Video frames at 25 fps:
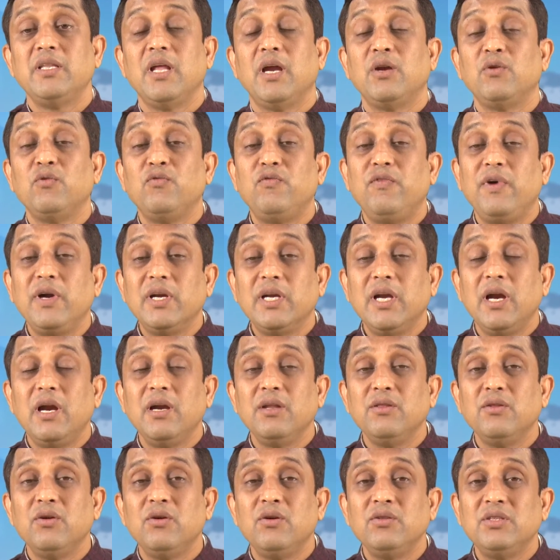that what
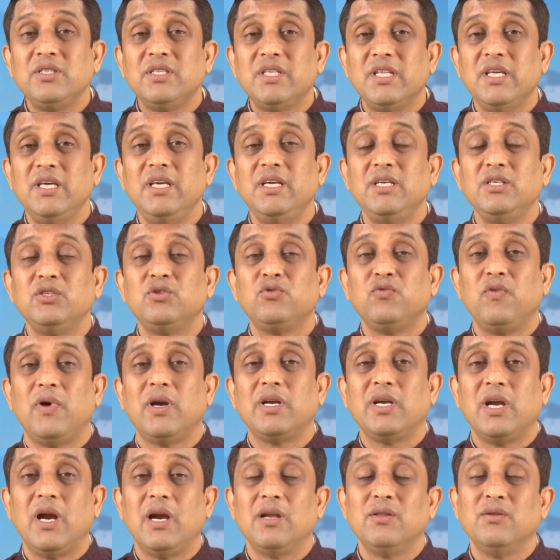are the things,
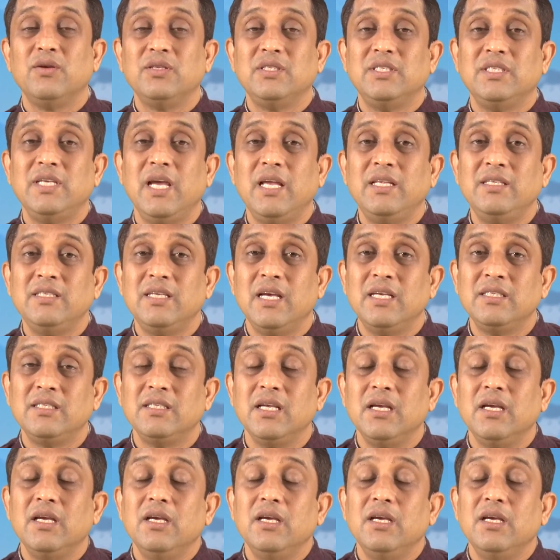what are the changes